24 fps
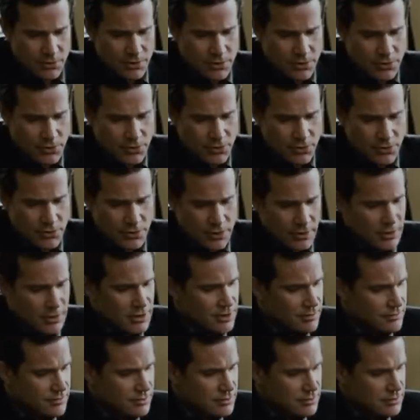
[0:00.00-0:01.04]
would have turned
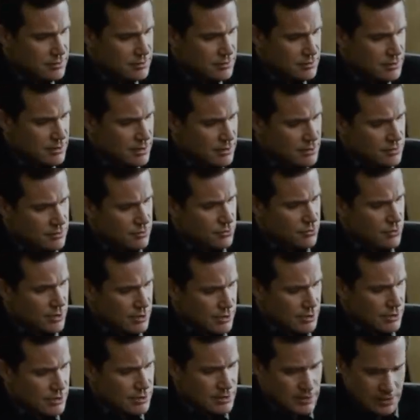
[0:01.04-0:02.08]
eleven next
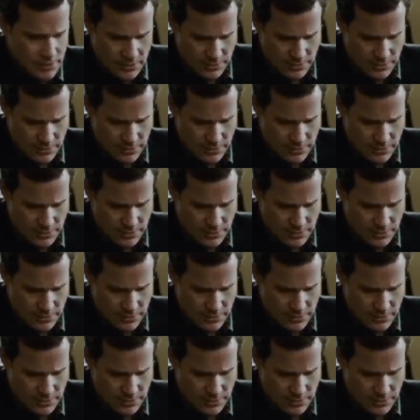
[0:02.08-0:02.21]
week.